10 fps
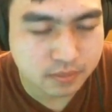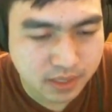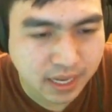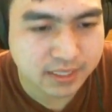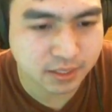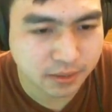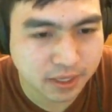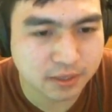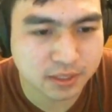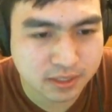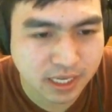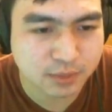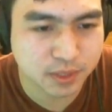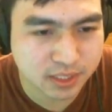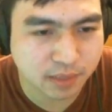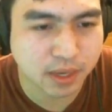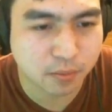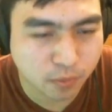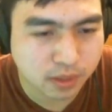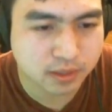Okay, so here's side switches coming up.
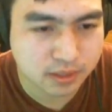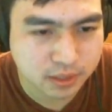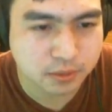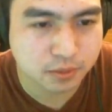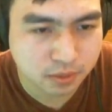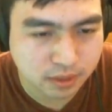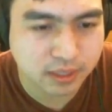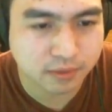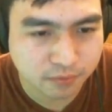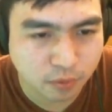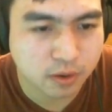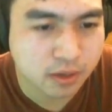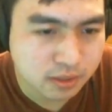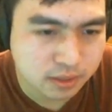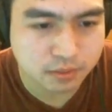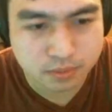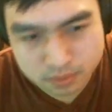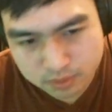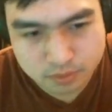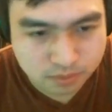1, 2, 3, 4, 2,
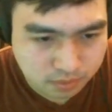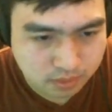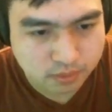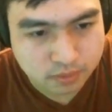2, 3.